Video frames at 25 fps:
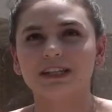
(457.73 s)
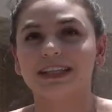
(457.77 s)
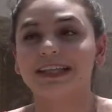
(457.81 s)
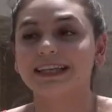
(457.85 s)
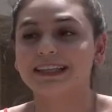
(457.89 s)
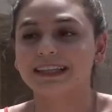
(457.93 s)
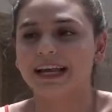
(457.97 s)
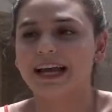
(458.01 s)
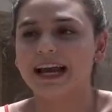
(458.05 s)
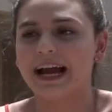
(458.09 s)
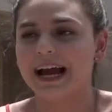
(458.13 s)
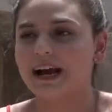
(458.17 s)

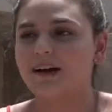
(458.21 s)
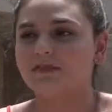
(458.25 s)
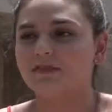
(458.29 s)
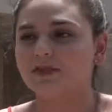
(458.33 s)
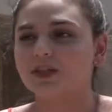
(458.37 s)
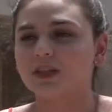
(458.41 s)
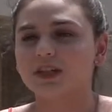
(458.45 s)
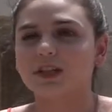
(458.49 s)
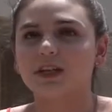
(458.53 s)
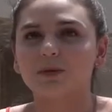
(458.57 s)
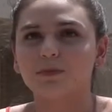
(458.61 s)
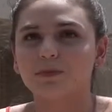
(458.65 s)
Like they have
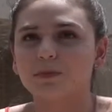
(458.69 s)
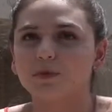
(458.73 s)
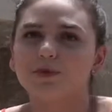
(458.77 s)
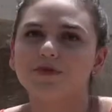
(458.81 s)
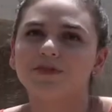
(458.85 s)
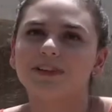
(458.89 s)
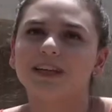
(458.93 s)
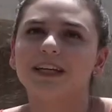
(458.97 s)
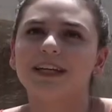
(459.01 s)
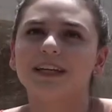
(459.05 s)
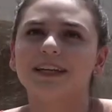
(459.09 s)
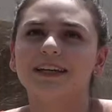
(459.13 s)
to keep
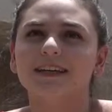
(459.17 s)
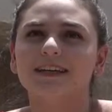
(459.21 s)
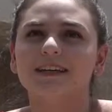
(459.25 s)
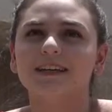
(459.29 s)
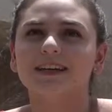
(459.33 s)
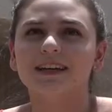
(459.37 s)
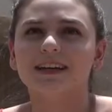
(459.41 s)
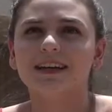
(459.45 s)
moving it